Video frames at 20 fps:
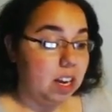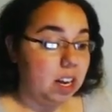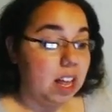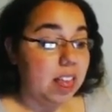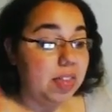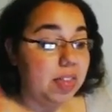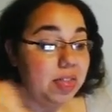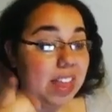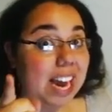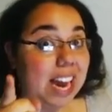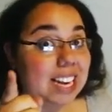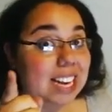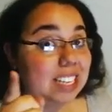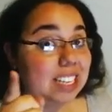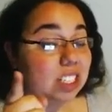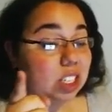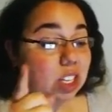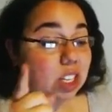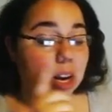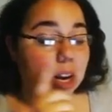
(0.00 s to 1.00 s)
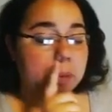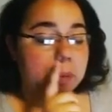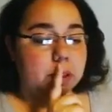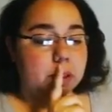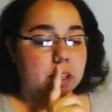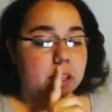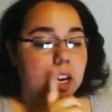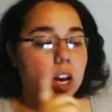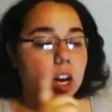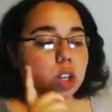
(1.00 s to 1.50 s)
That is a good
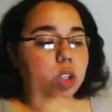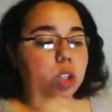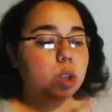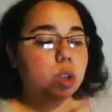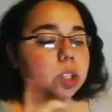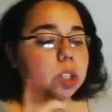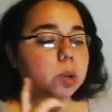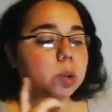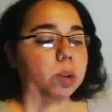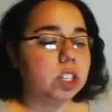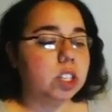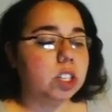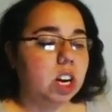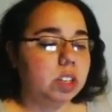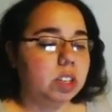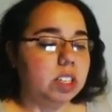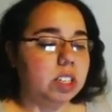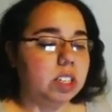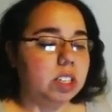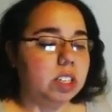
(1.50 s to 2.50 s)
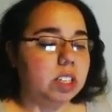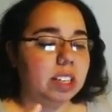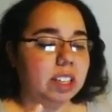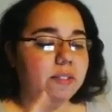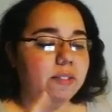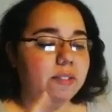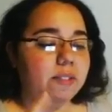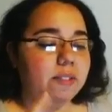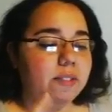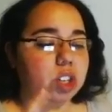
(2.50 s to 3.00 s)
option. Choose a rich country to
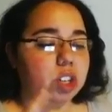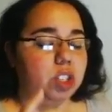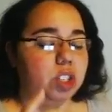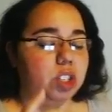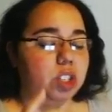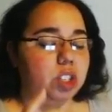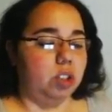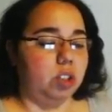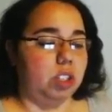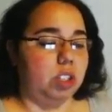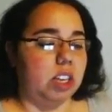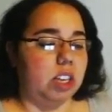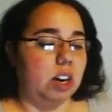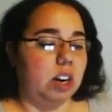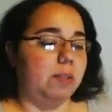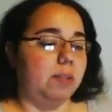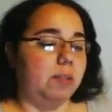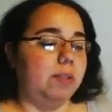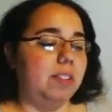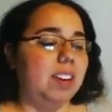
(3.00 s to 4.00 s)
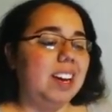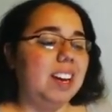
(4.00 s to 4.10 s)
live good yourself.